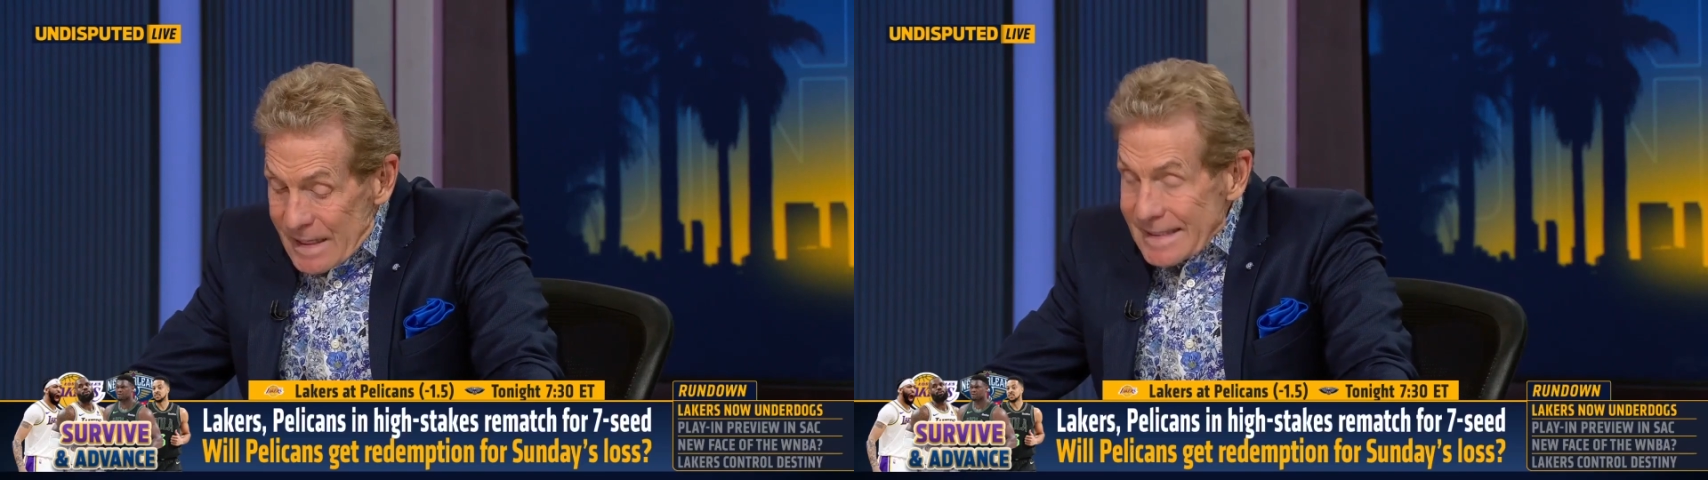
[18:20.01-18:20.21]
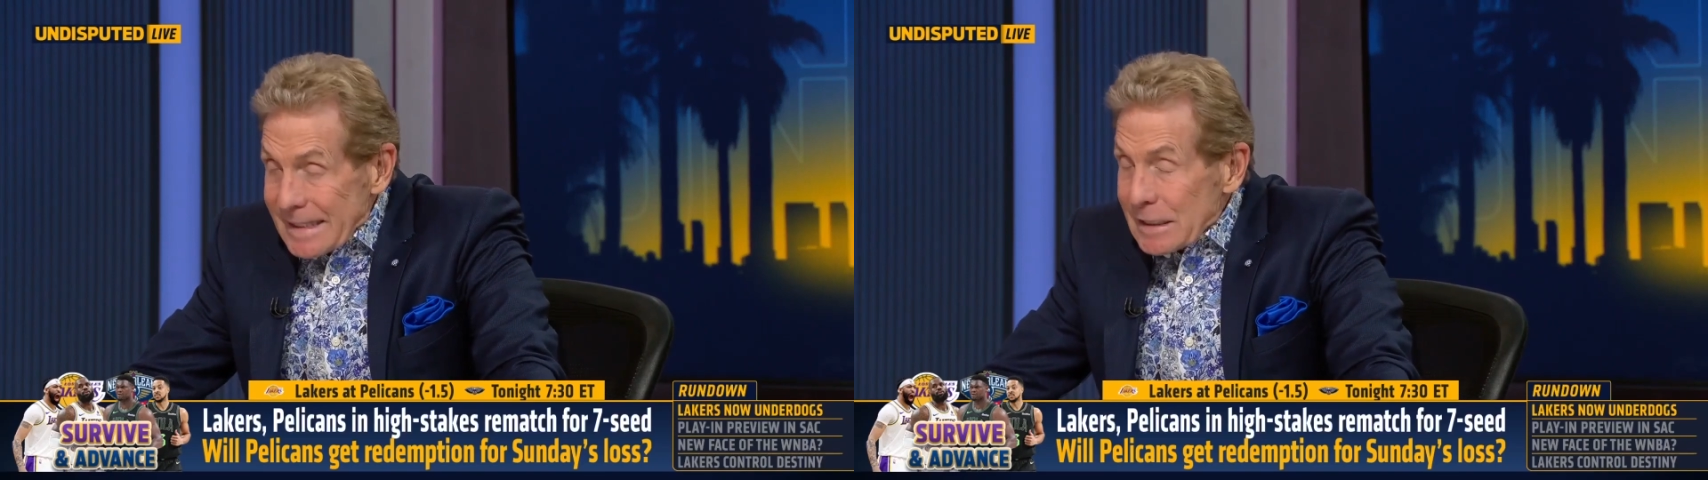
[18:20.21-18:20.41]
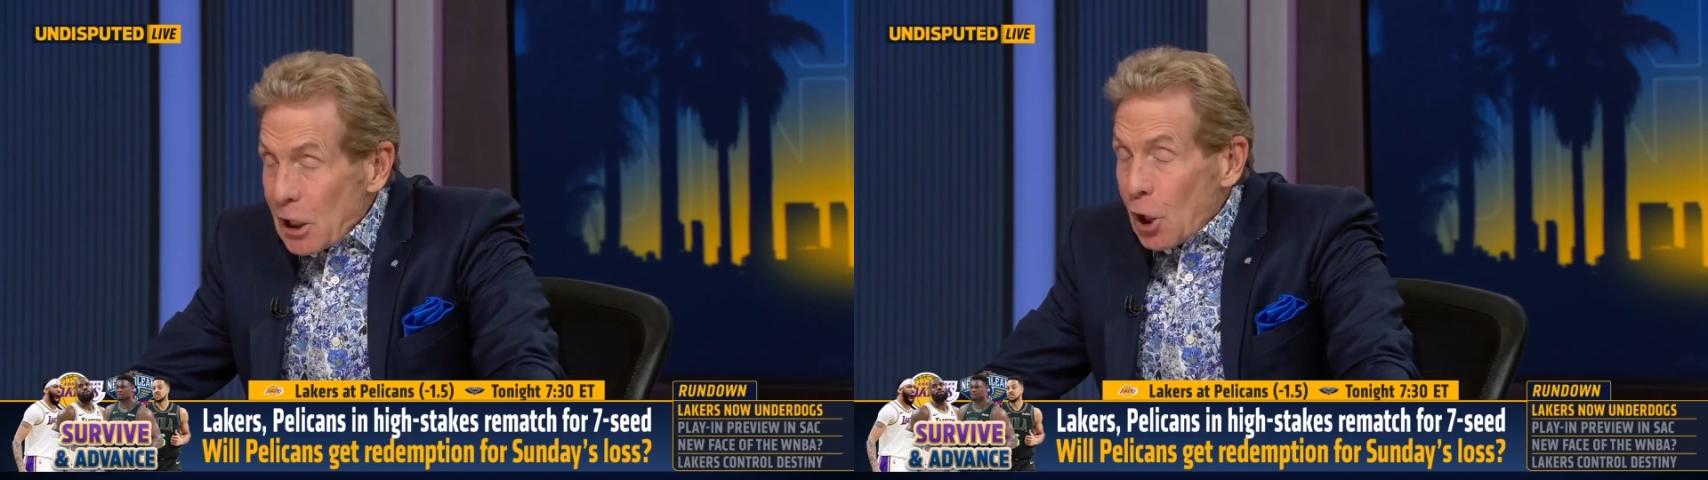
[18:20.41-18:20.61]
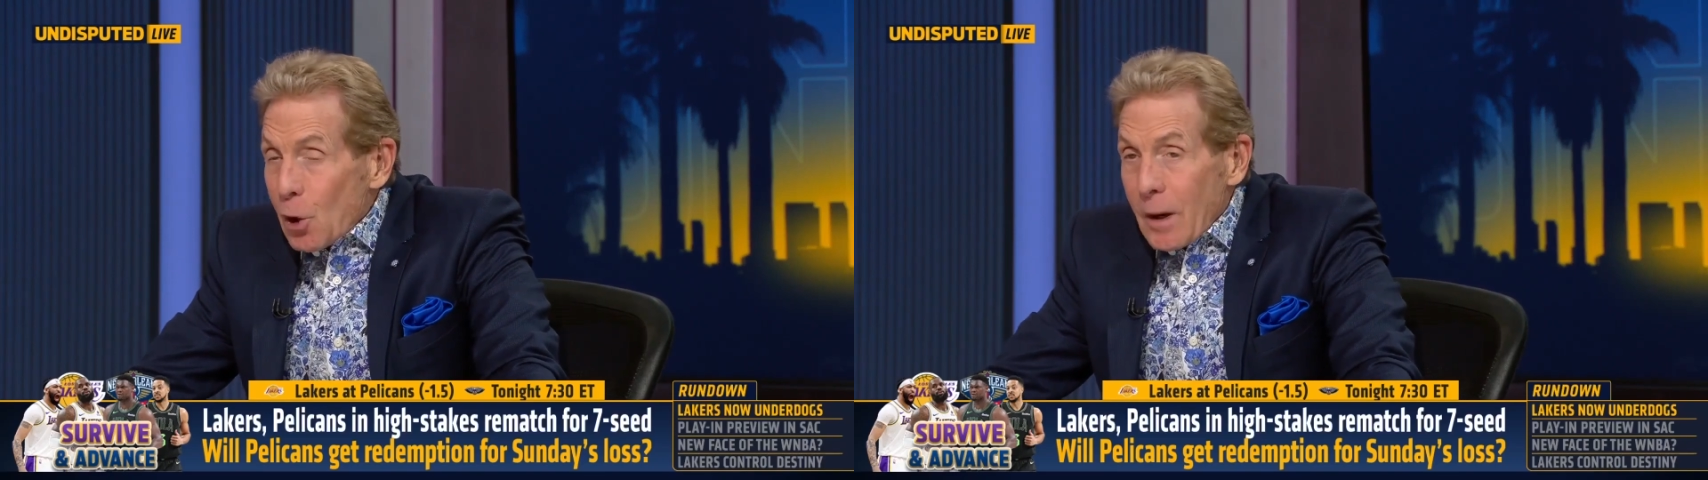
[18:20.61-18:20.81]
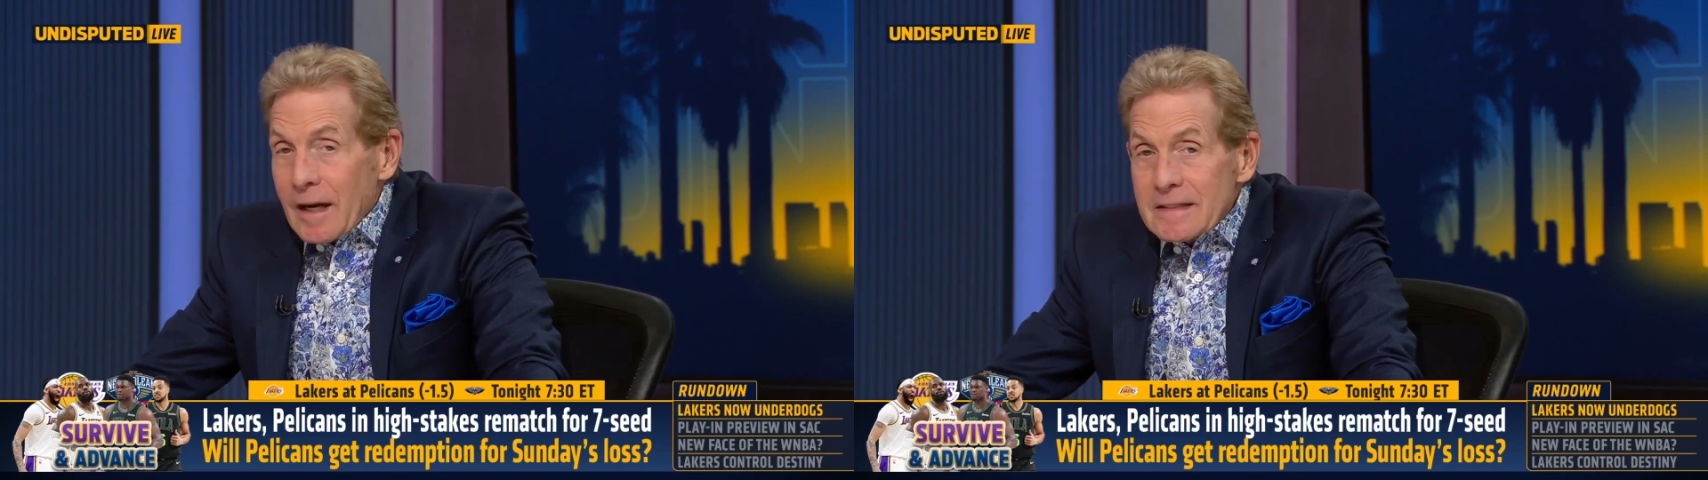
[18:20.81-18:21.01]

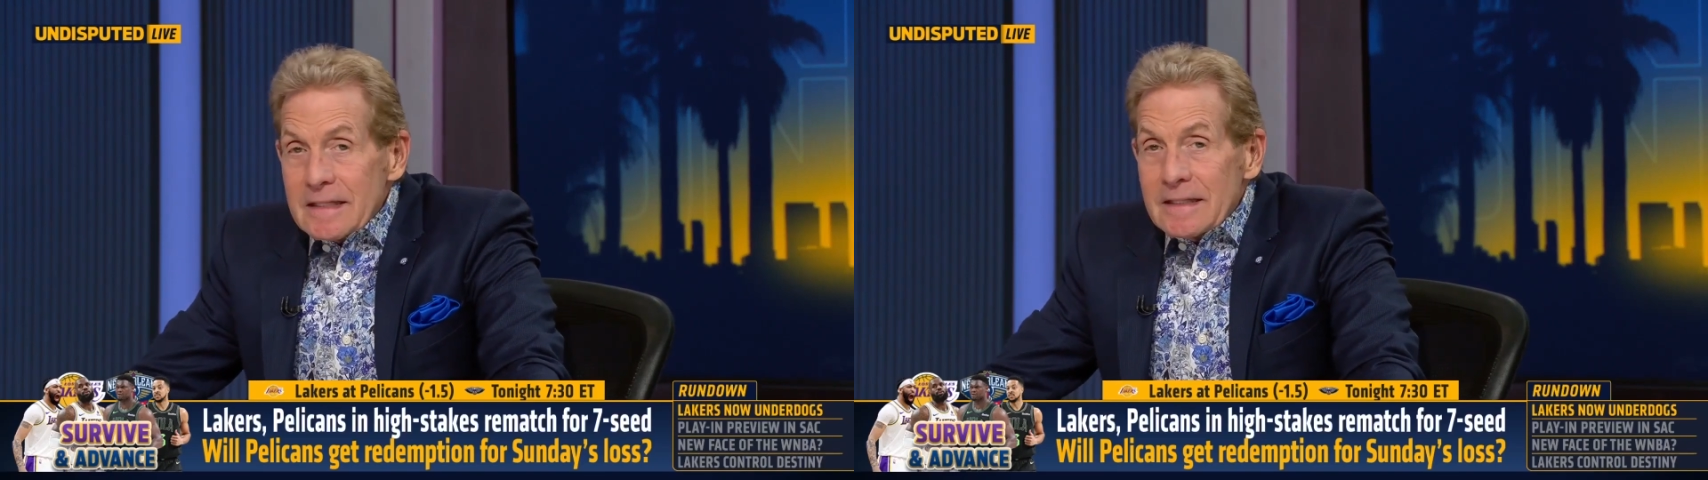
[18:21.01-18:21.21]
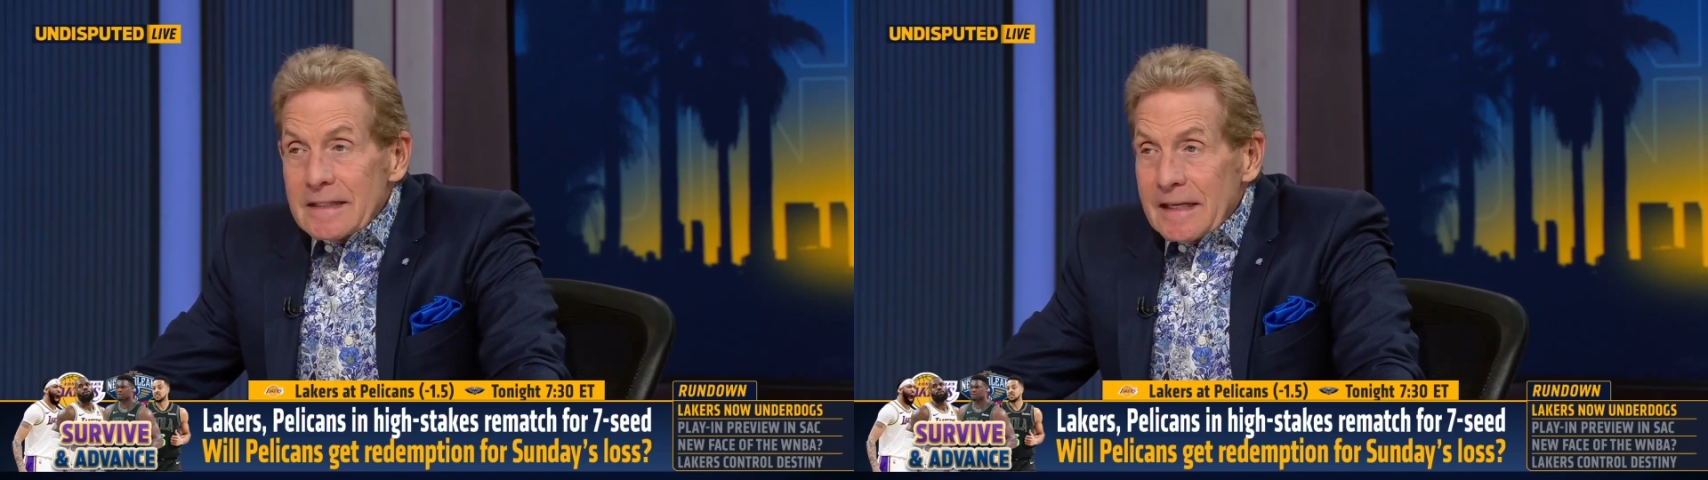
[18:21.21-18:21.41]
D-Lo, as in